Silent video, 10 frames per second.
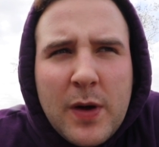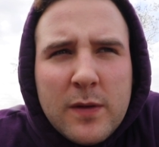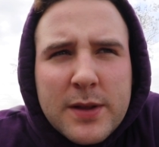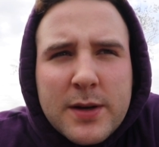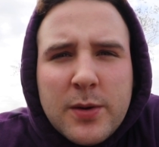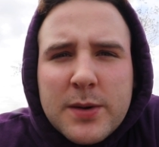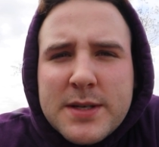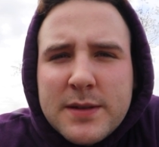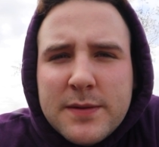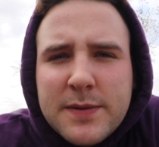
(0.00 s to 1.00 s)
over the
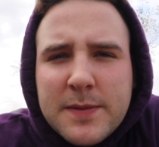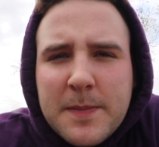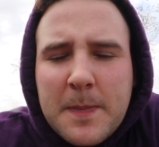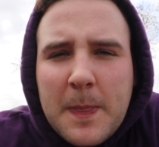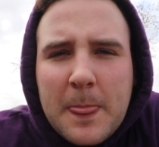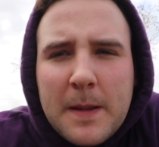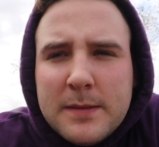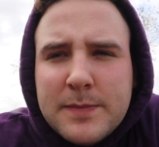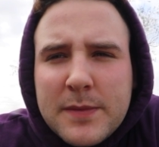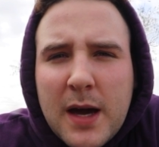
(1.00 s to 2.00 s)
course of,
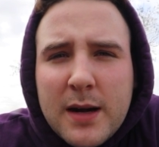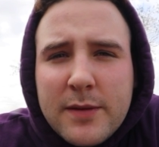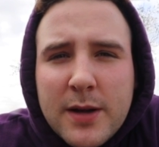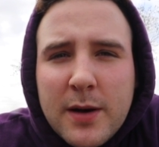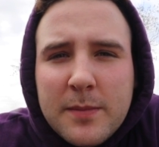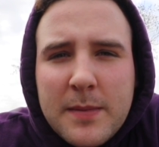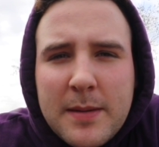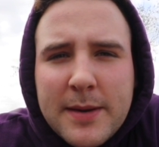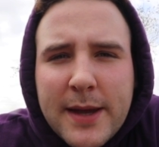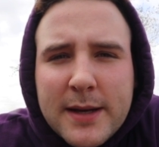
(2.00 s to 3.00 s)
I don't even know,
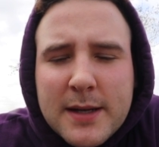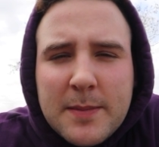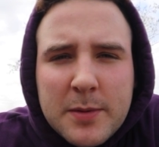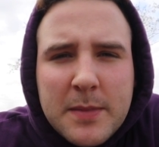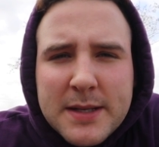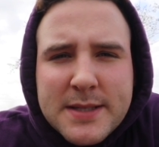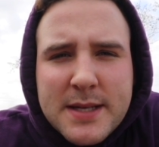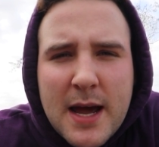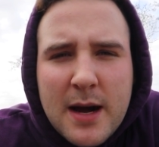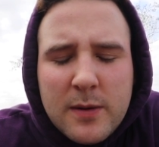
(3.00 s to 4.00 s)
maybe like a couple months
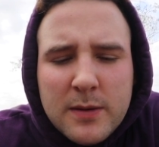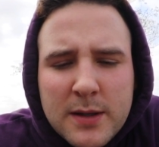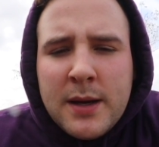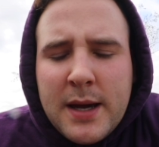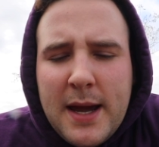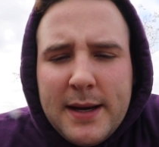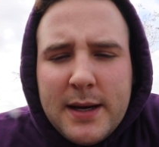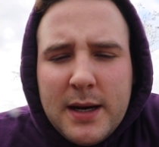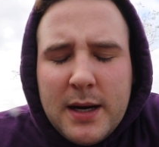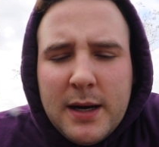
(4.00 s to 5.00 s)
now. And
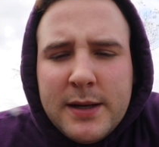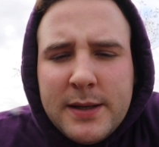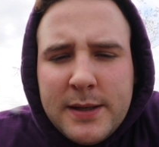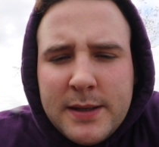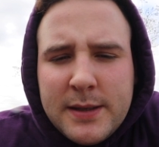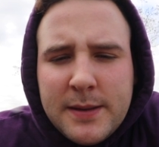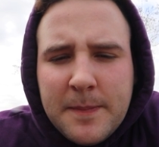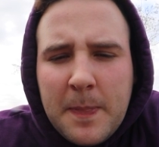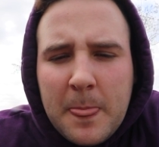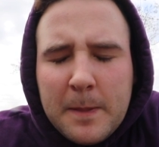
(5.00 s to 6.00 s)
uh,
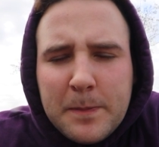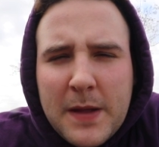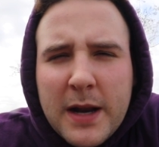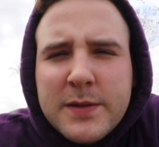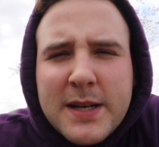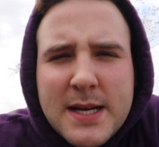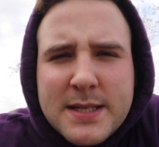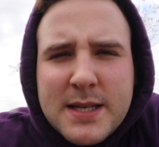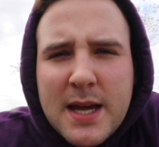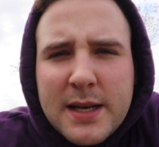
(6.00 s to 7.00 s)
I don't think I
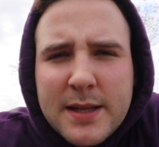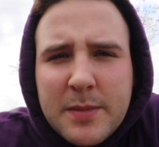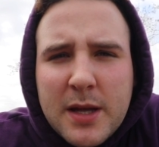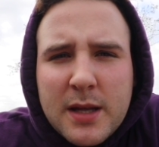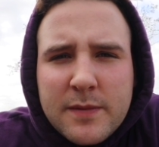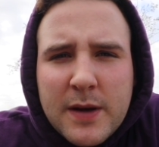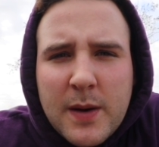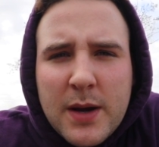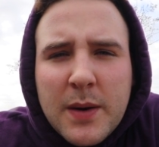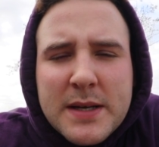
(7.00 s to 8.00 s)
said in the beginning of the
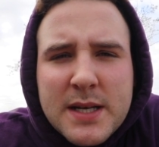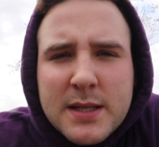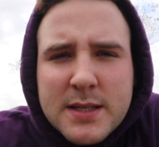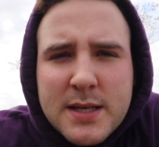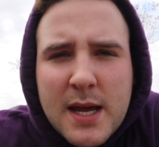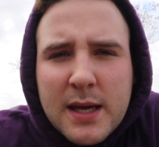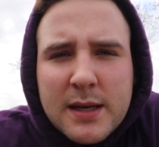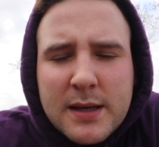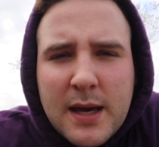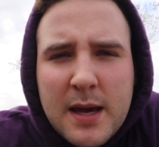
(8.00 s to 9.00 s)
video, I know I said the
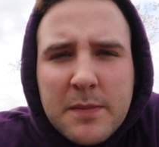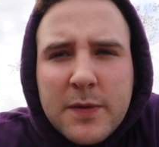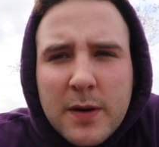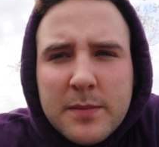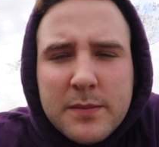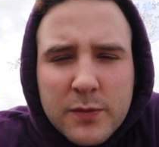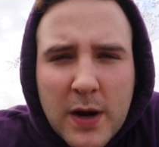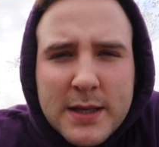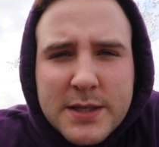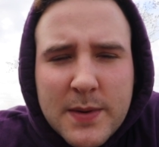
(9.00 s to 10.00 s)
snake came from
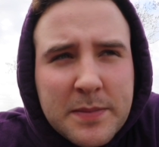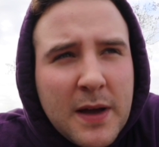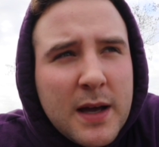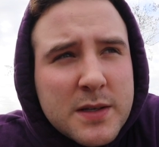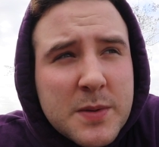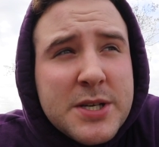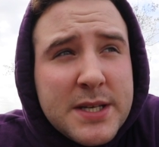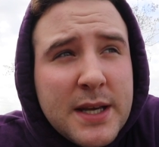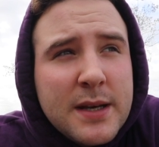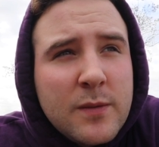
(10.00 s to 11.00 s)
Riley's Reptiles, which
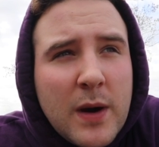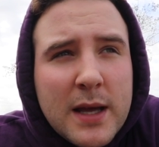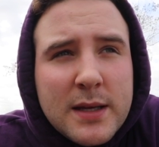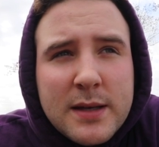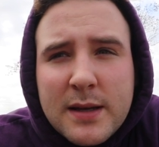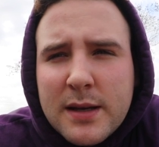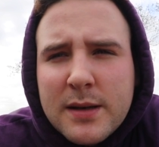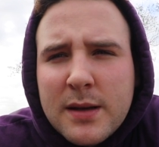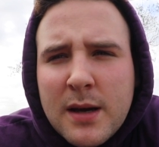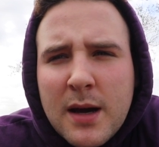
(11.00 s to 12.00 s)
it did. Riley
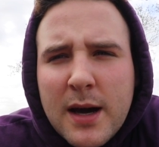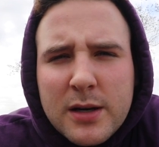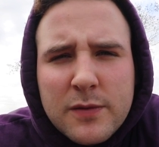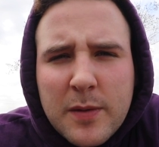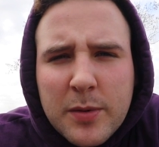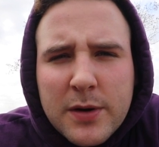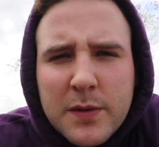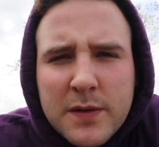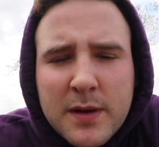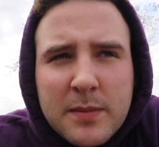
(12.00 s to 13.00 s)
did, I don't know if he
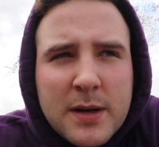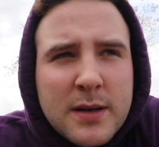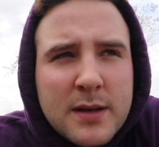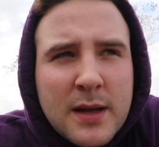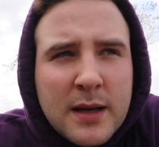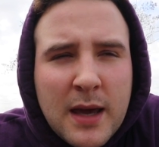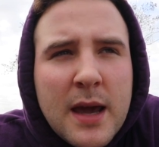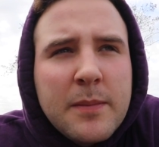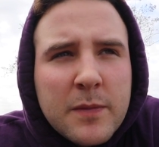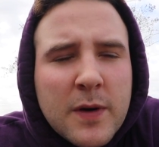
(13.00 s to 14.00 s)
produced it, but it
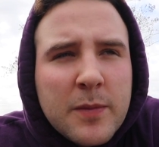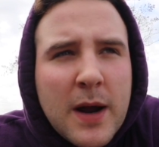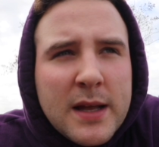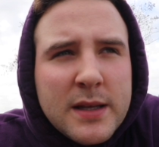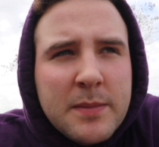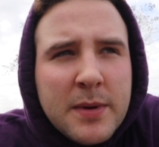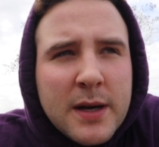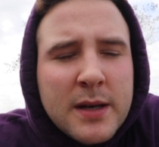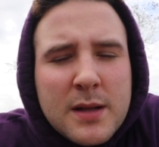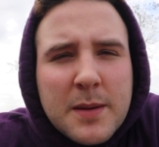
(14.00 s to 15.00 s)
came from Riley.
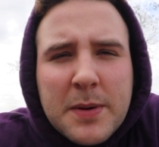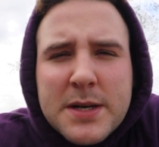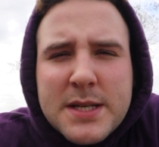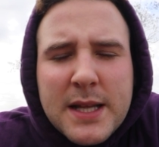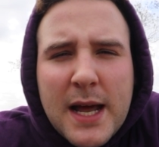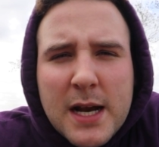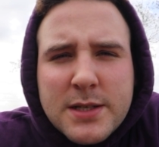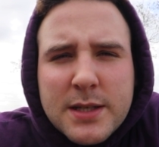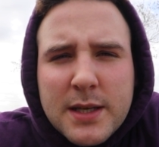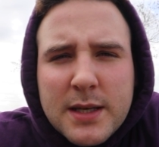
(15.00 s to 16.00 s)
But the person that
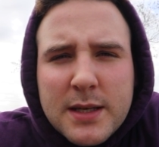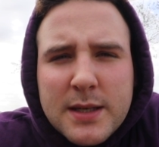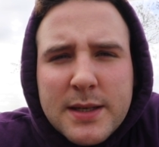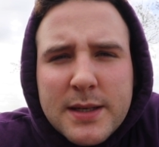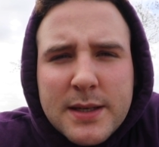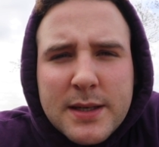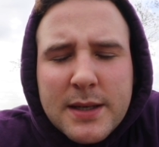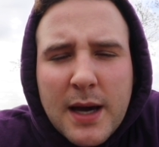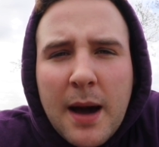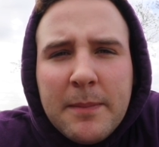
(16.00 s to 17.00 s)
actually
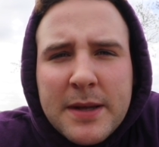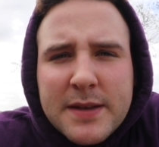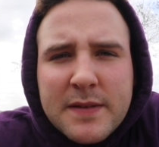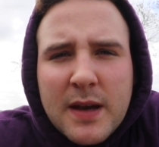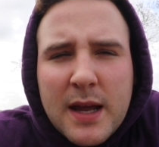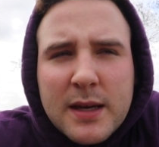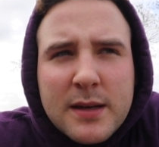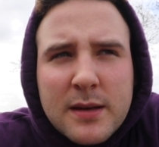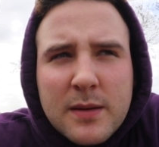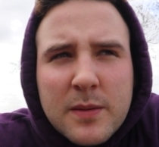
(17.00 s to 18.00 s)
got me the
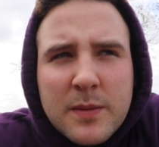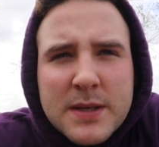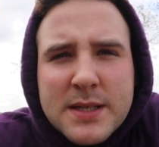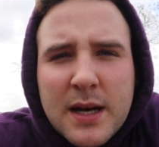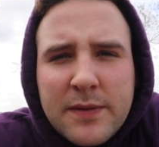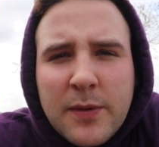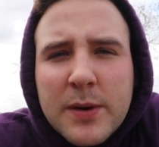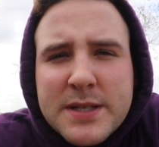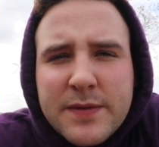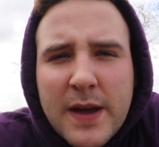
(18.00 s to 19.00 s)
snake was uh,
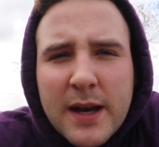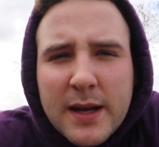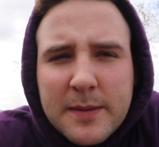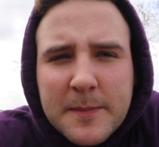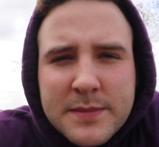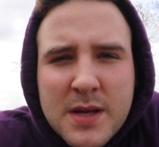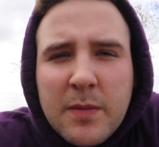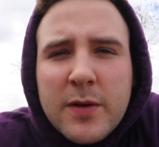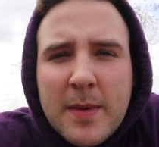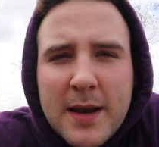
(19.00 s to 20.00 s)
Forrest Fanning. Some
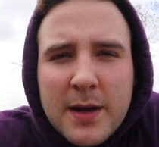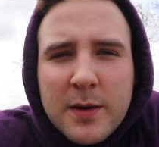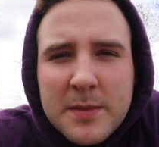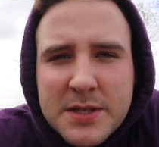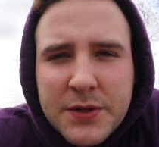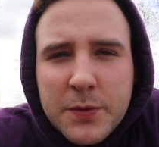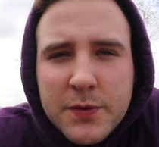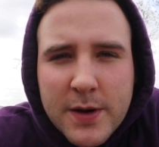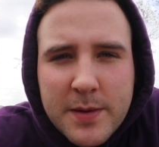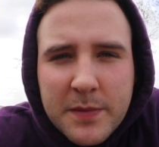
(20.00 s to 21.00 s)
of you might know him as Zoo
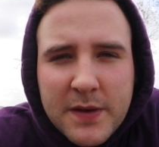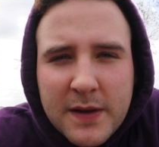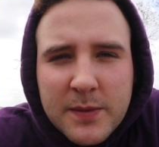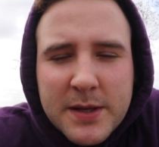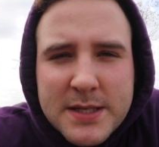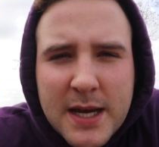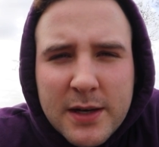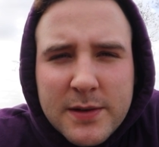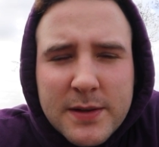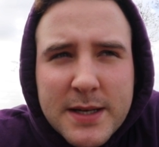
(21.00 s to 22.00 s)
Dreams. That's what his
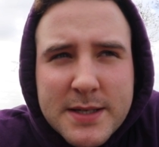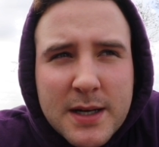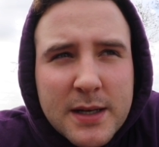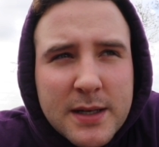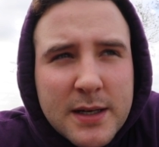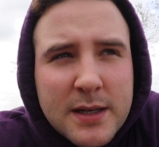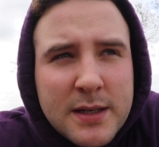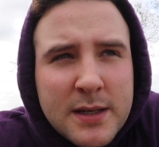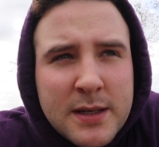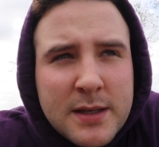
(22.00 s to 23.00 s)
handle is on, uh,
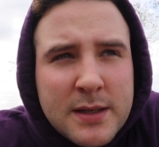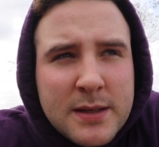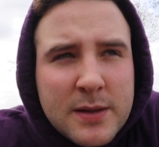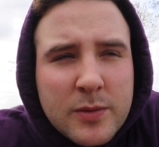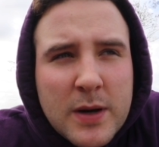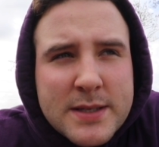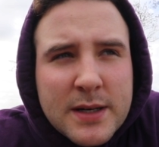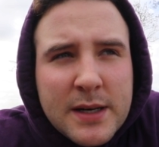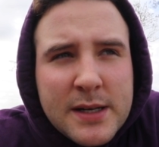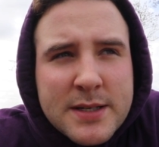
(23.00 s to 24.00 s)
or was
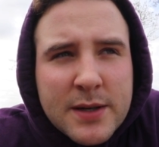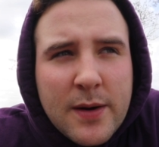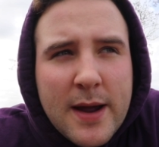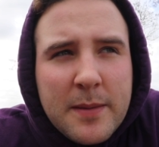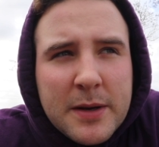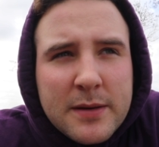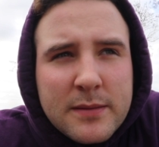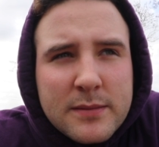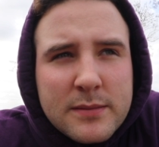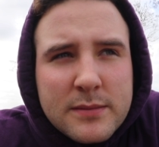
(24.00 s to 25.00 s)
on Instagram and